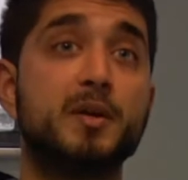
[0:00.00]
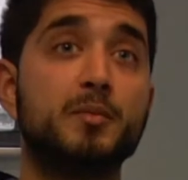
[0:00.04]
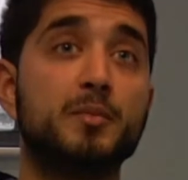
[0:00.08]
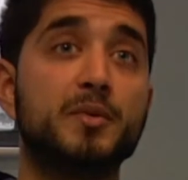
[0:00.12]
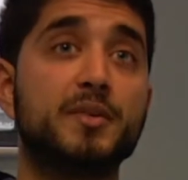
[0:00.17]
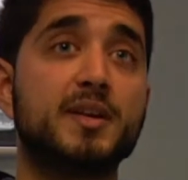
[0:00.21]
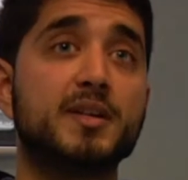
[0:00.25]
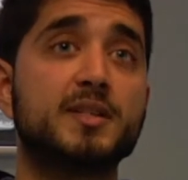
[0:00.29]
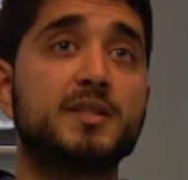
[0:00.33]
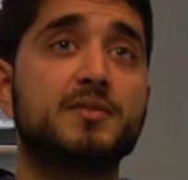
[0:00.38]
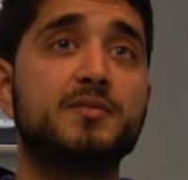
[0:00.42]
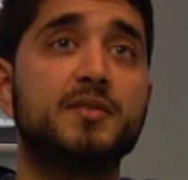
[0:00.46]
I'm with
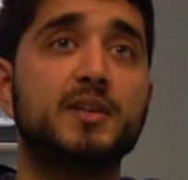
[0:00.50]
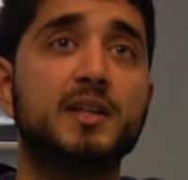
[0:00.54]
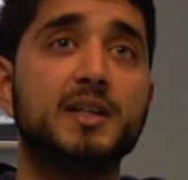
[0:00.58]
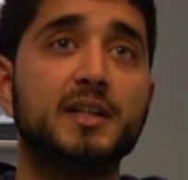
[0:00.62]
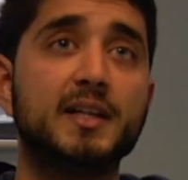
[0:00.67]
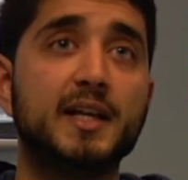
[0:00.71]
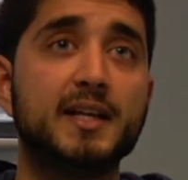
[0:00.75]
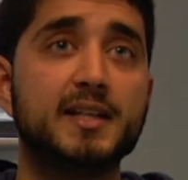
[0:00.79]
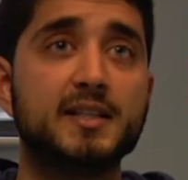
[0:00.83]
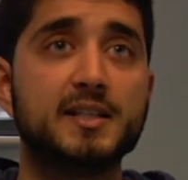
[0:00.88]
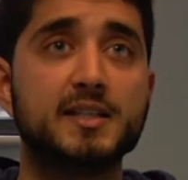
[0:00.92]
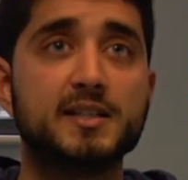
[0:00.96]
the Aston Villa
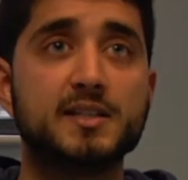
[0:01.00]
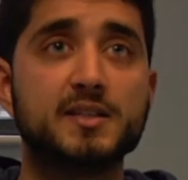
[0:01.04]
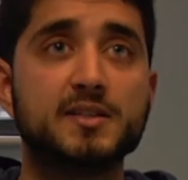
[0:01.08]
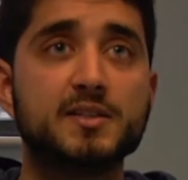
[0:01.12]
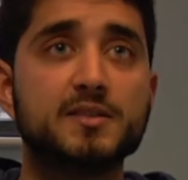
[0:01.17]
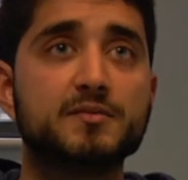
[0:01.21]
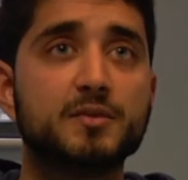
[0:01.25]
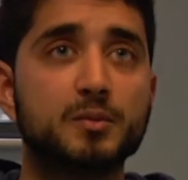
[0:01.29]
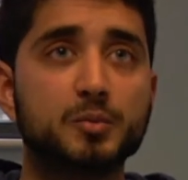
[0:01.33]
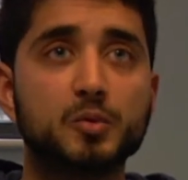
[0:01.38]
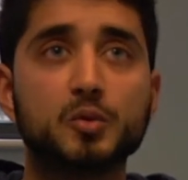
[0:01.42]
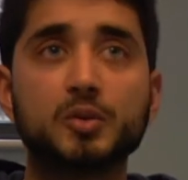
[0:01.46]
Ladies
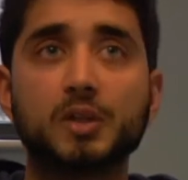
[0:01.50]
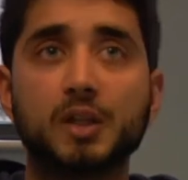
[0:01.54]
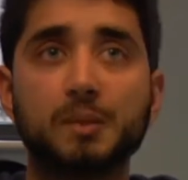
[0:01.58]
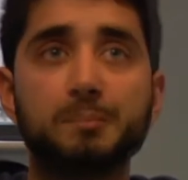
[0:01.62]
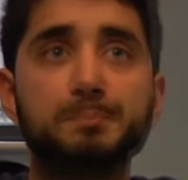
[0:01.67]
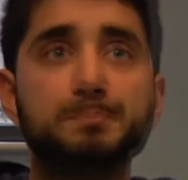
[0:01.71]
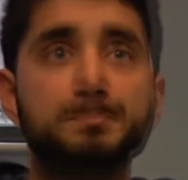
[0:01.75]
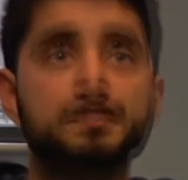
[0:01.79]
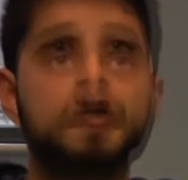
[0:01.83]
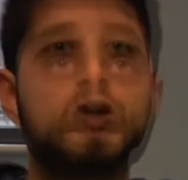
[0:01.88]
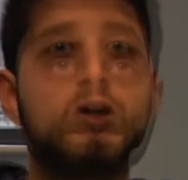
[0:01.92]
Football Club.